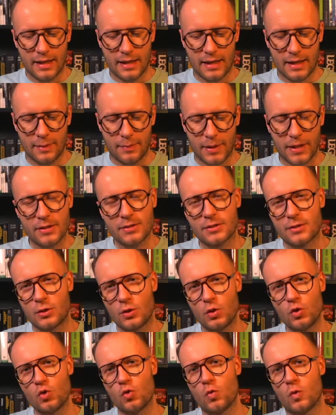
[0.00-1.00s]
Because
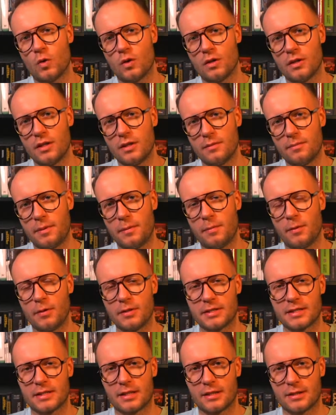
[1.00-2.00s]
usually people
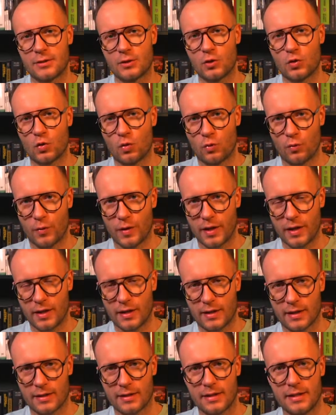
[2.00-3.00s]
start to think
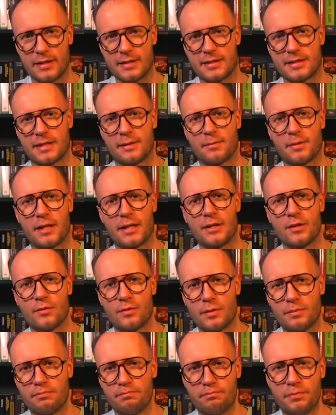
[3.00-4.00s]
that it's some kind of
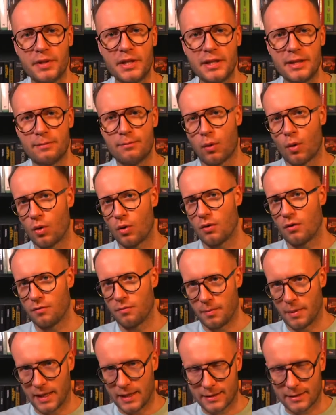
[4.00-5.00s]
a big ball of
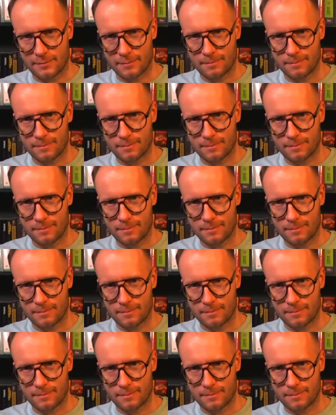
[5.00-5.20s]
mud.